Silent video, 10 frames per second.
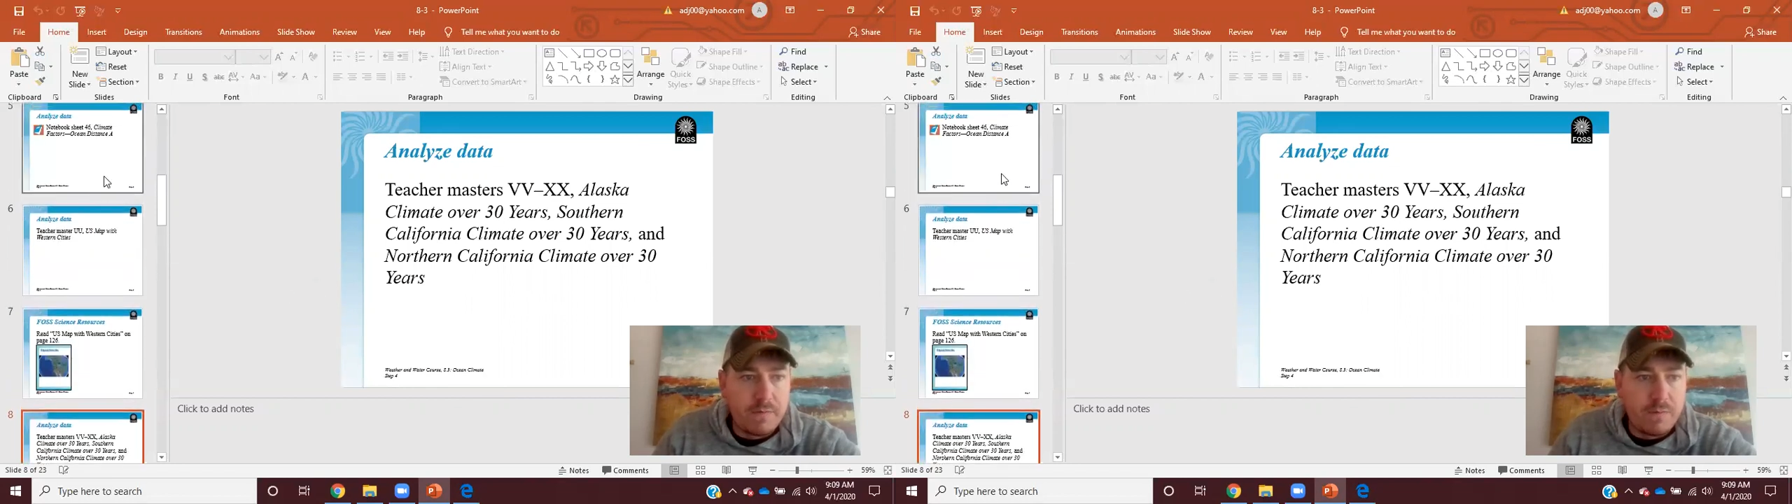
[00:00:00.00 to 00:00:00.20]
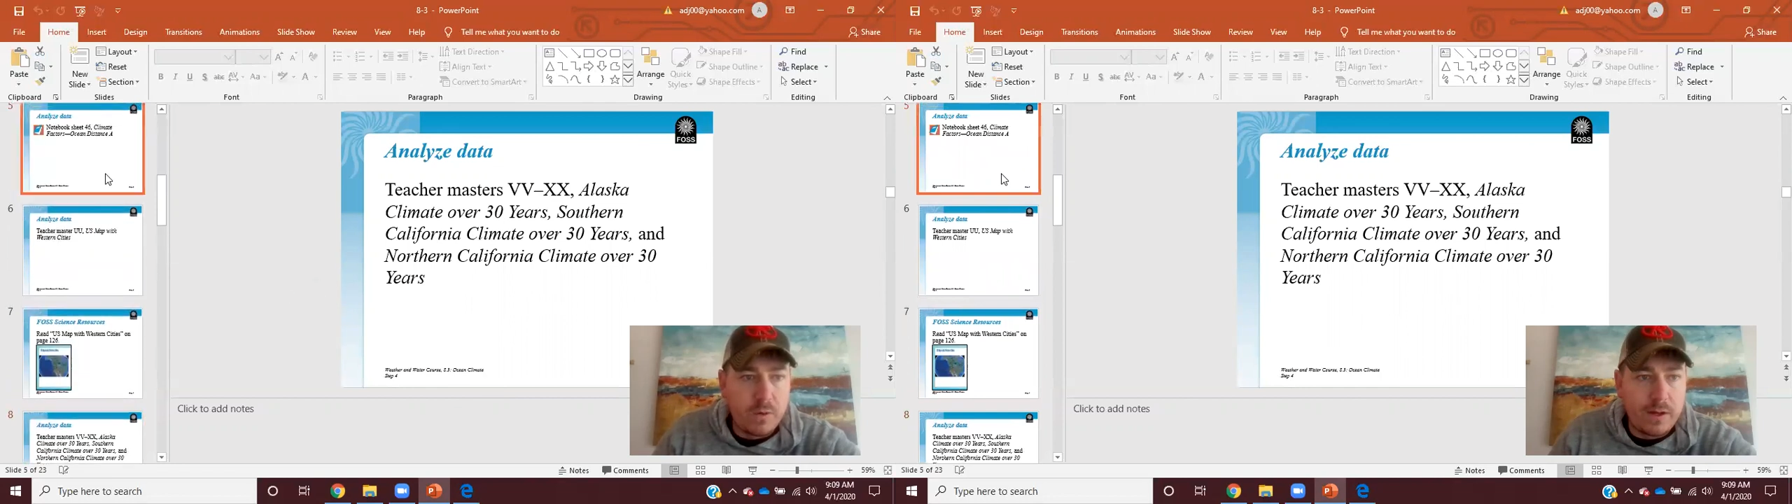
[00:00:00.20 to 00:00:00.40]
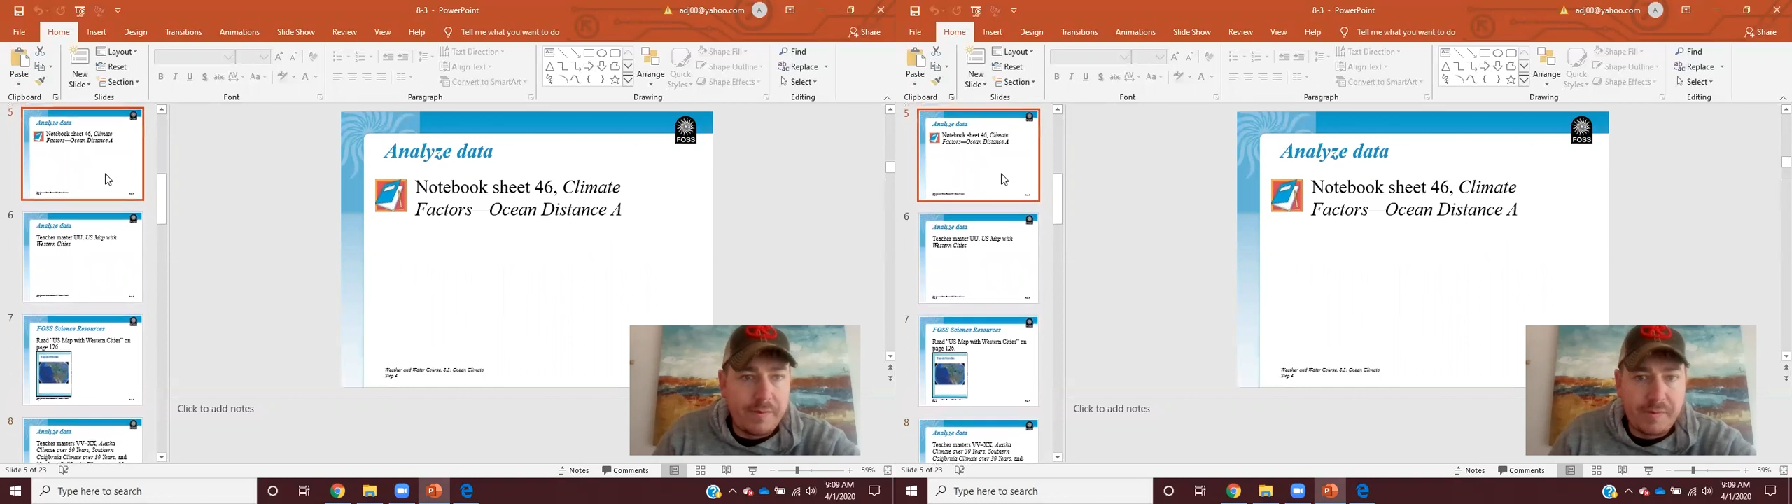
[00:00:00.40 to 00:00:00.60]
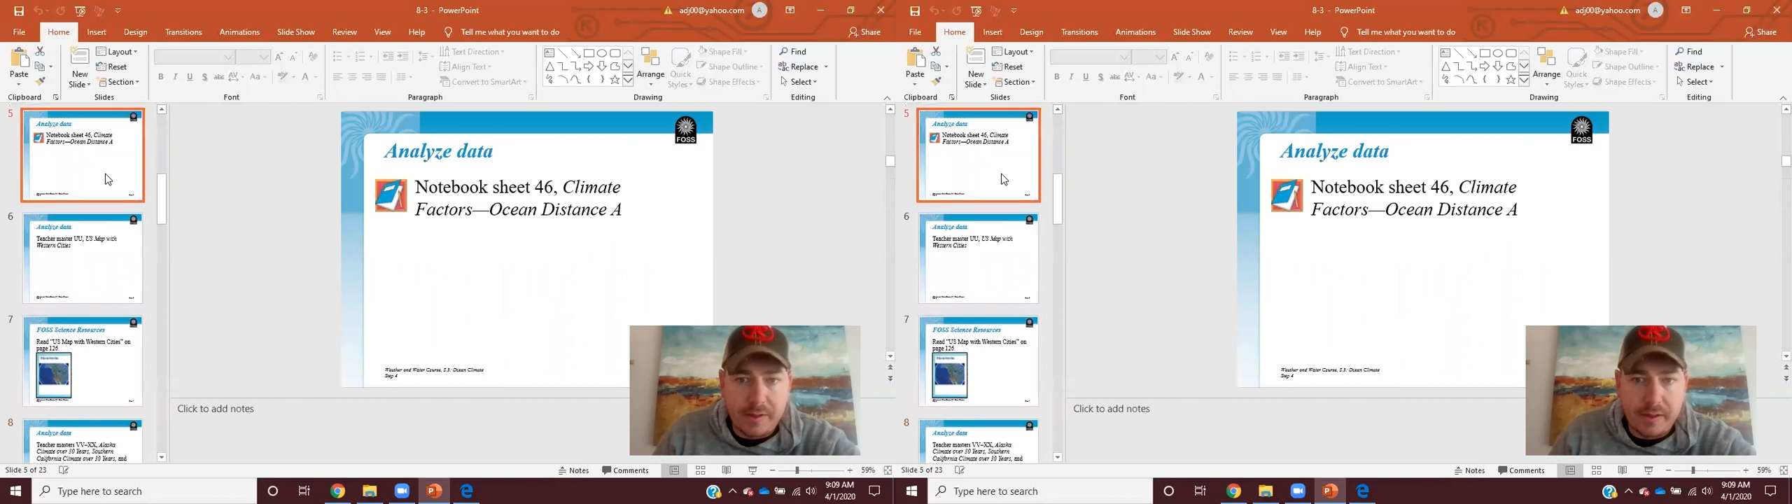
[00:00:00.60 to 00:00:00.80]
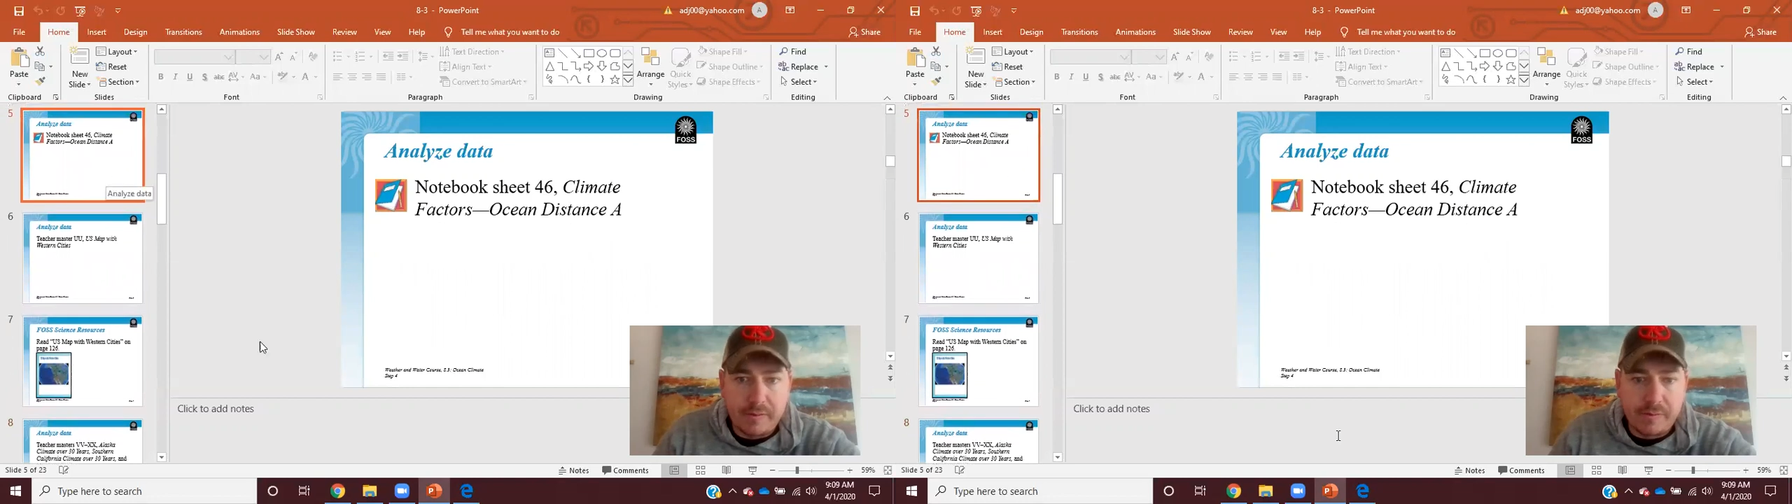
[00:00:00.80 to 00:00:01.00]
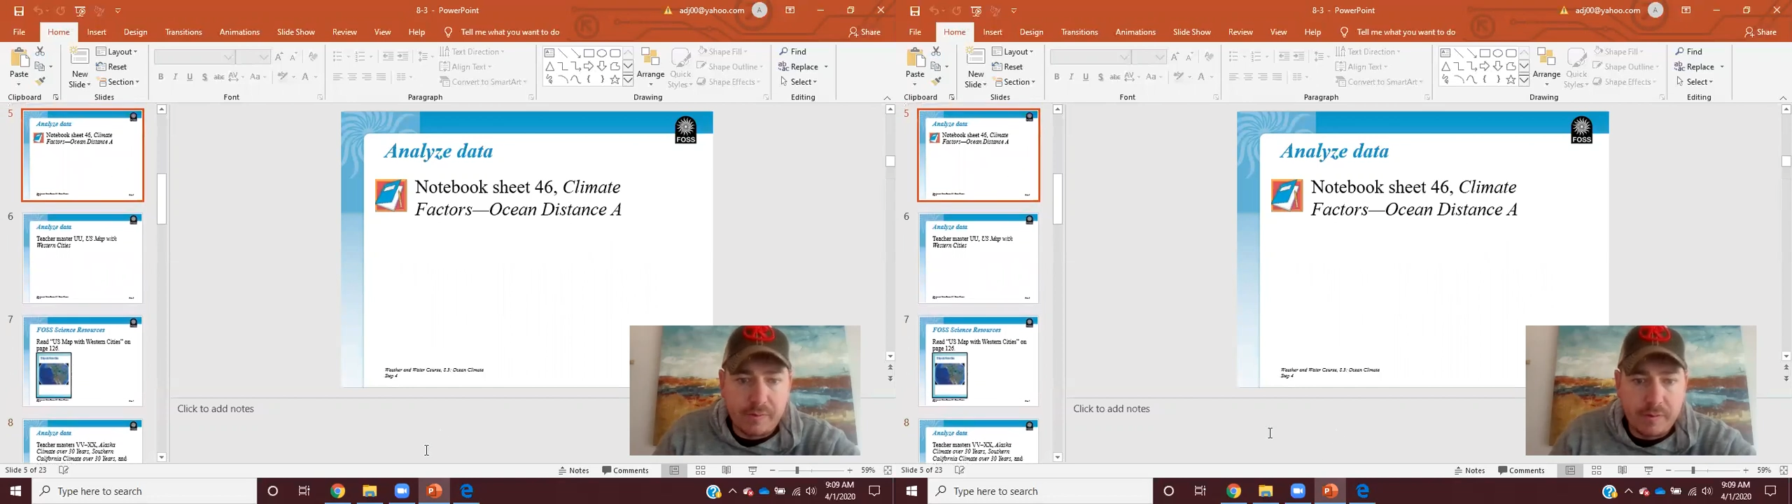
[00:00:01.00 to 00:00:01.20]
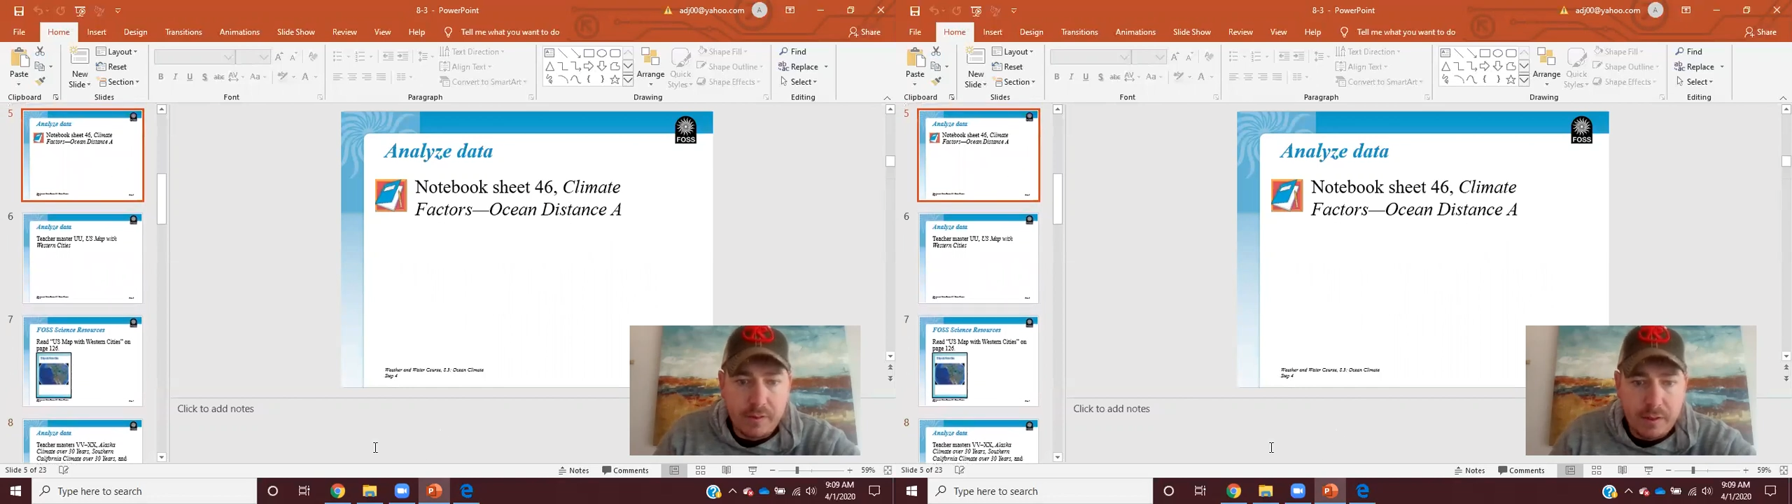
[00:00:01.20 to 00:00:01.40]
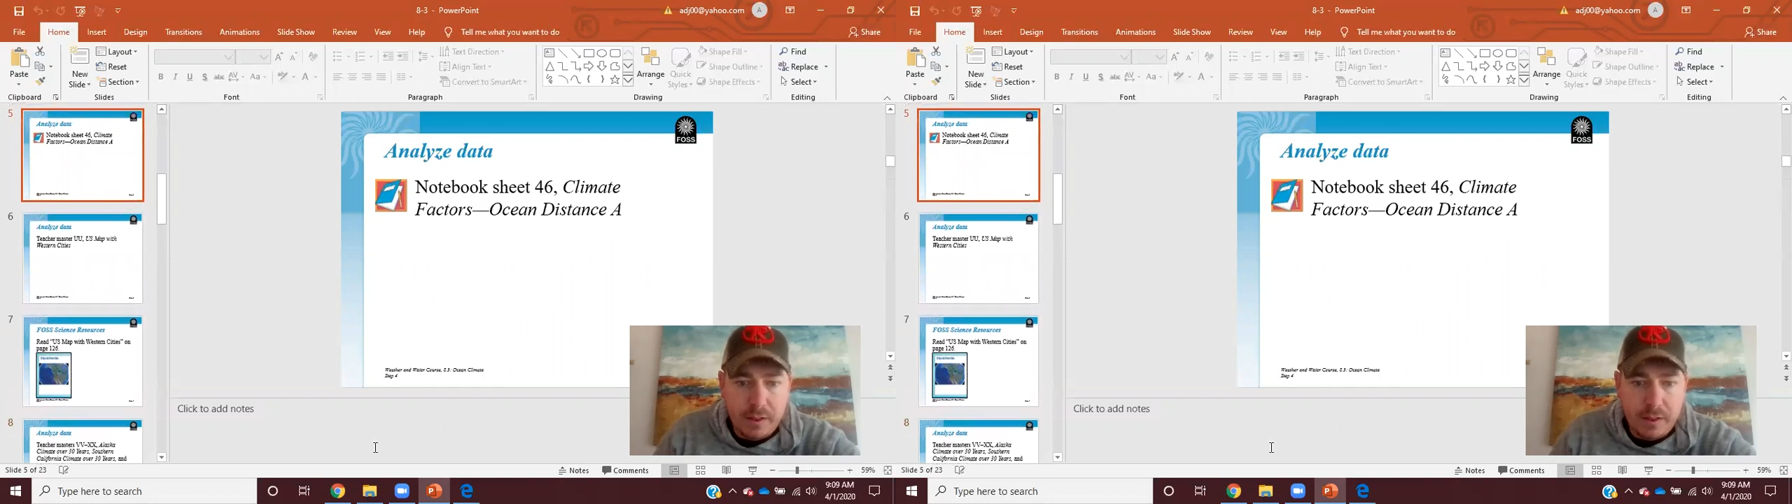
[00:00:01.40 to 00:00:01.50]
46,